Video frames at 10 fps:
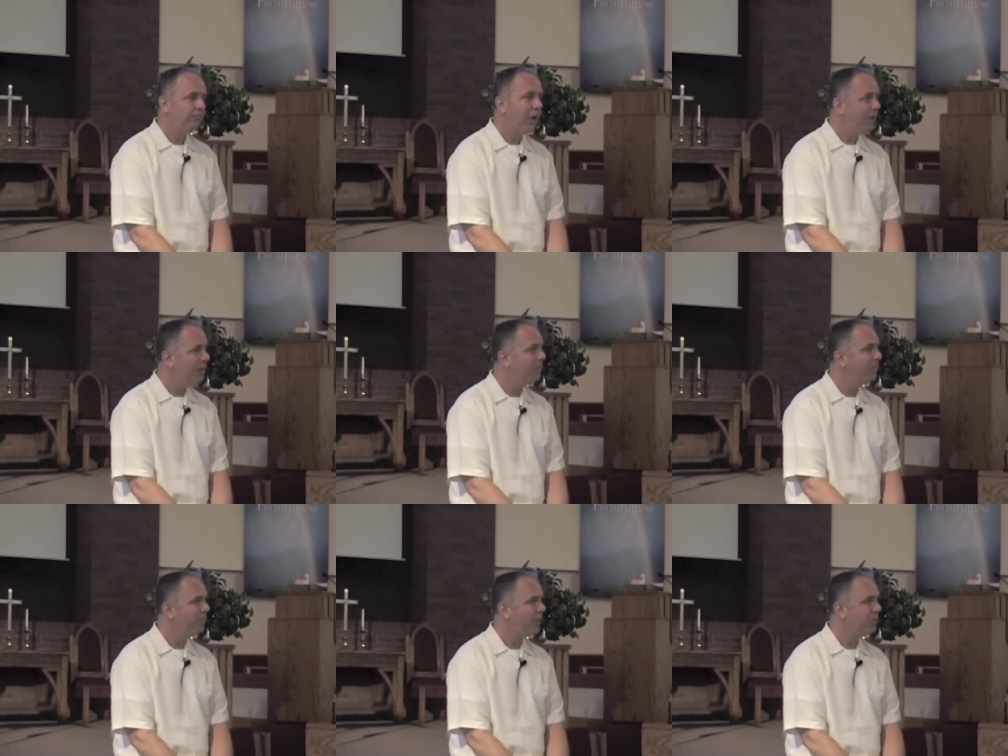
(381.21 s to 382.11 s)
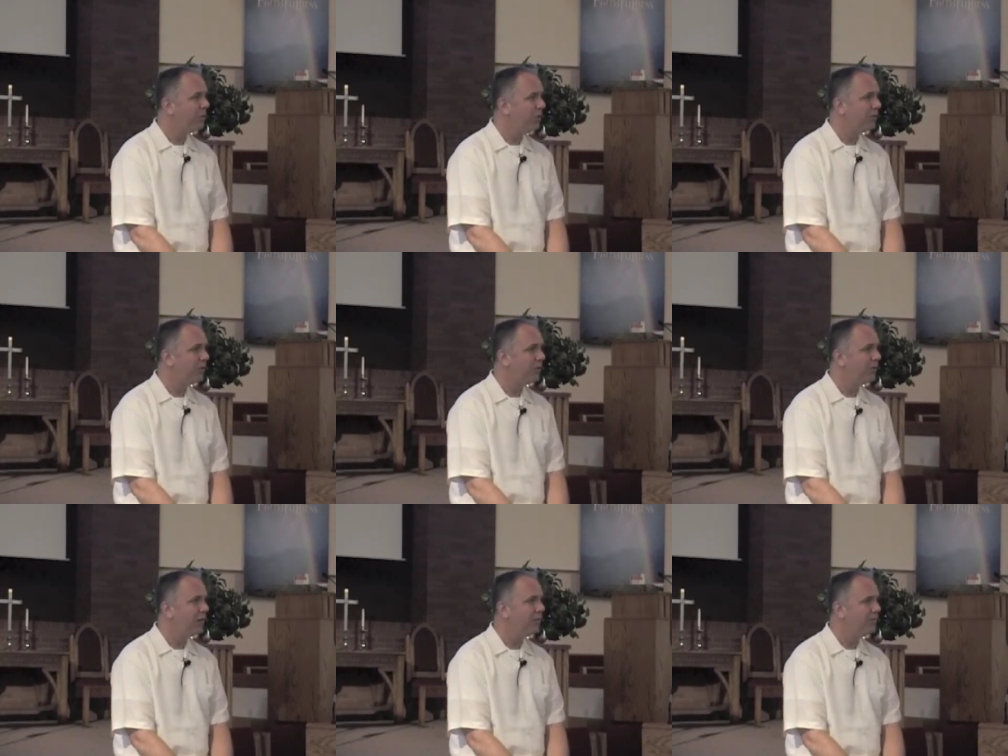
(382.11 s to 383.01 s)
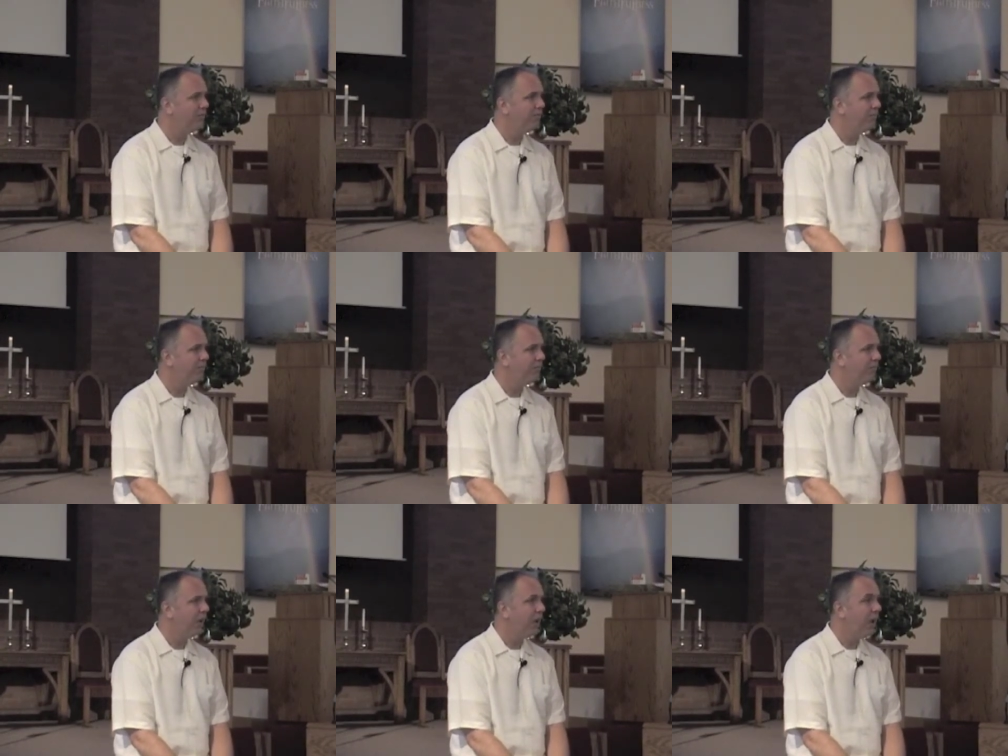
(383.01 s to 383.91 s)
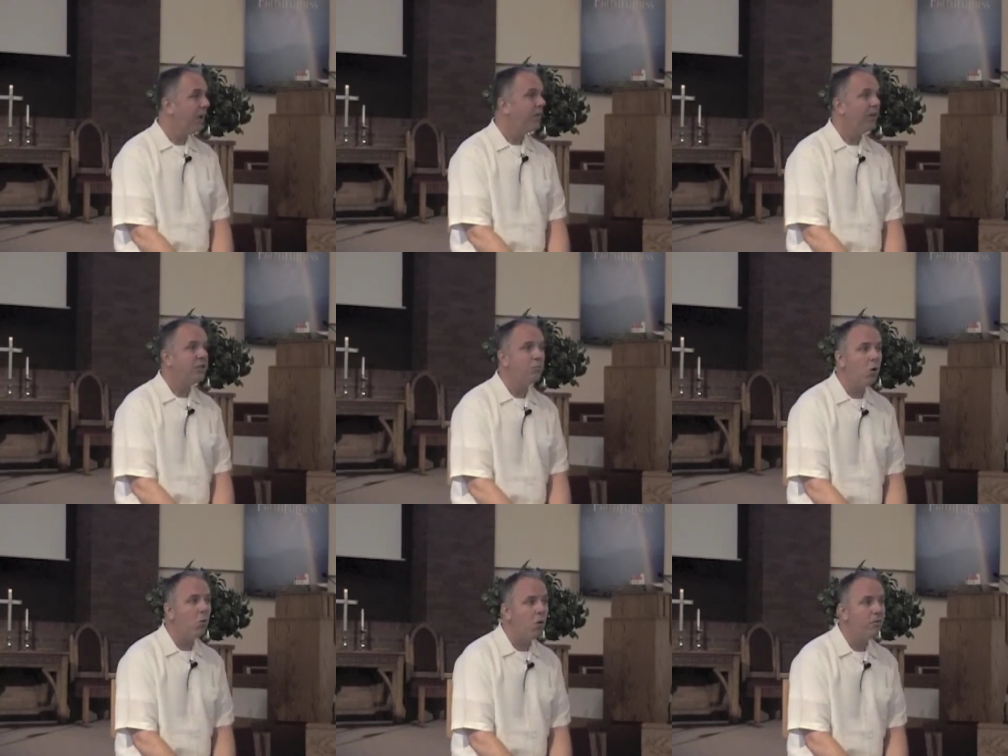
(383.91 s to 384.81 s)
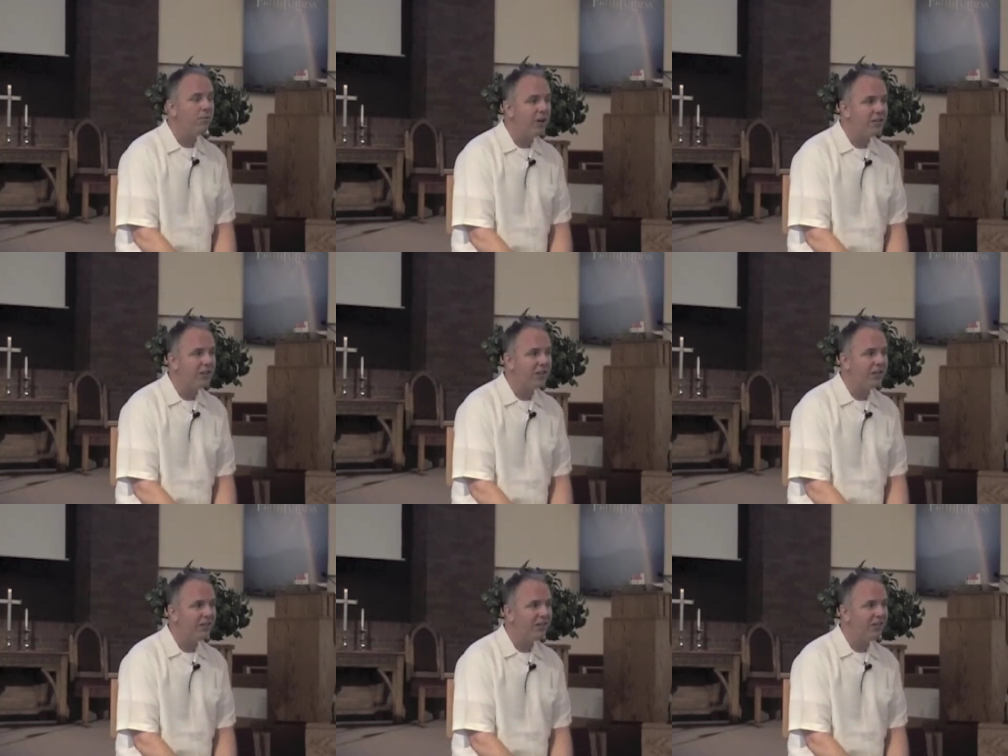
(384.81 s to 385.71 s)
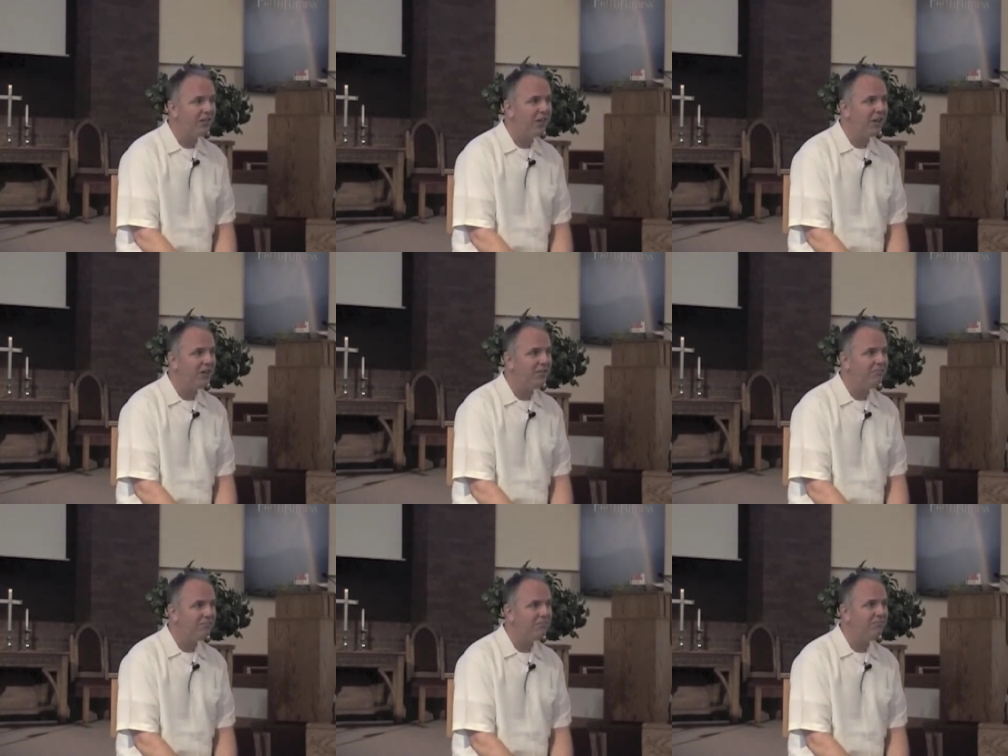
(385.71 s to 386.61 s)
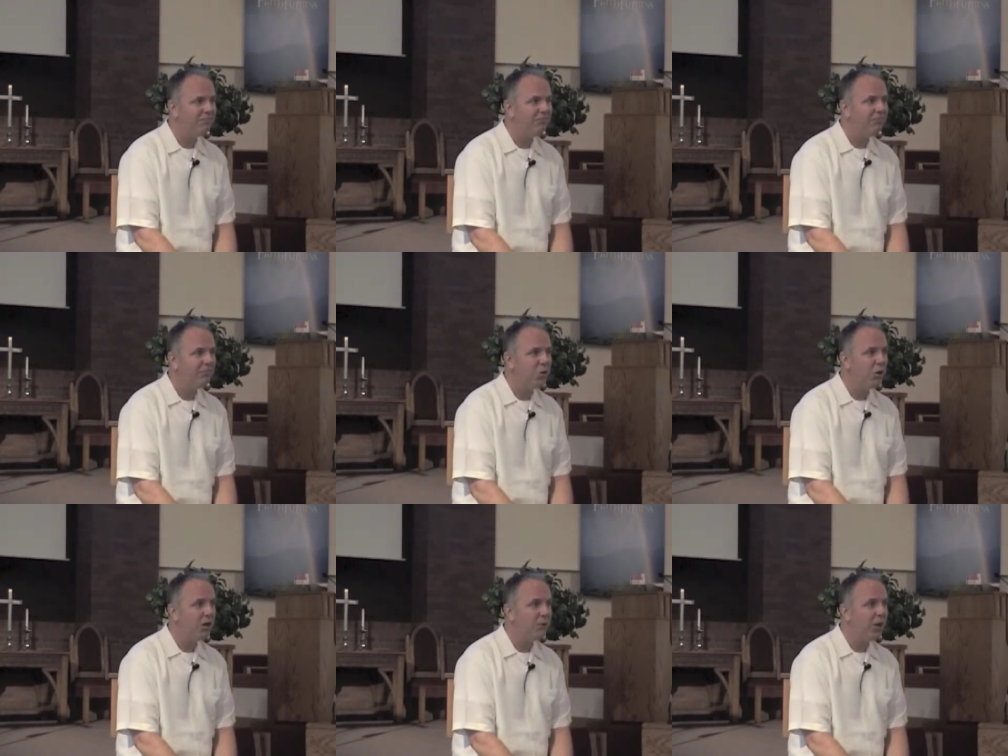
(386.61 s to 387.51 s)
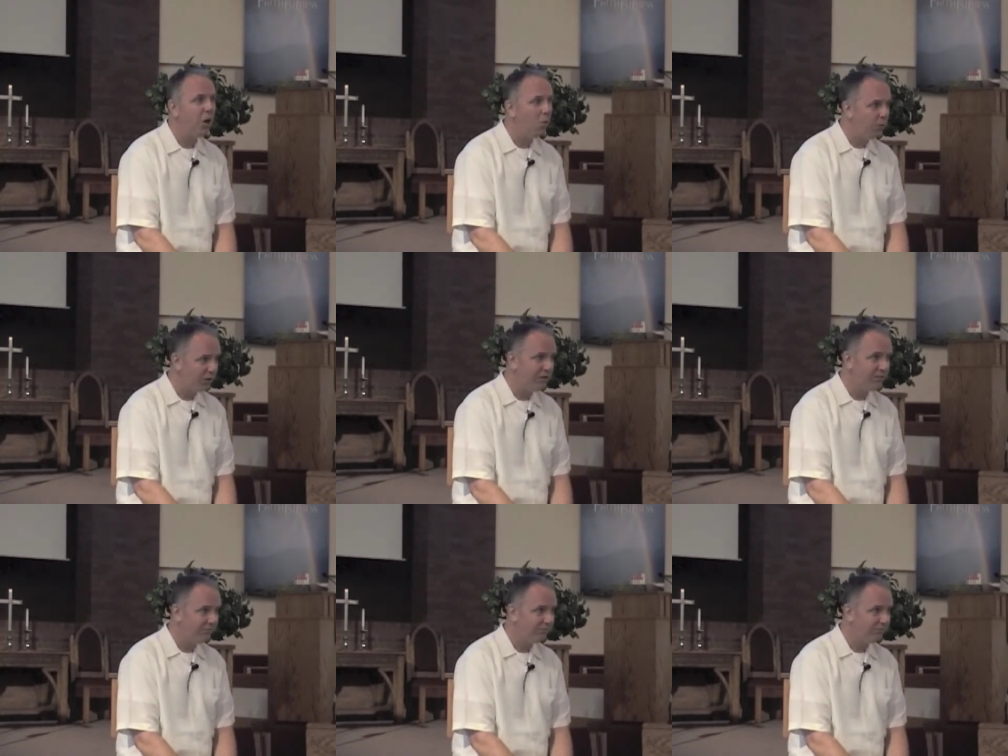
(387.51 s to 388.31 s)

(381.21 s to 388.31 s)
Maybe that's what Jesus is saying. That's a more warm fuzzy than you're going to be homeless,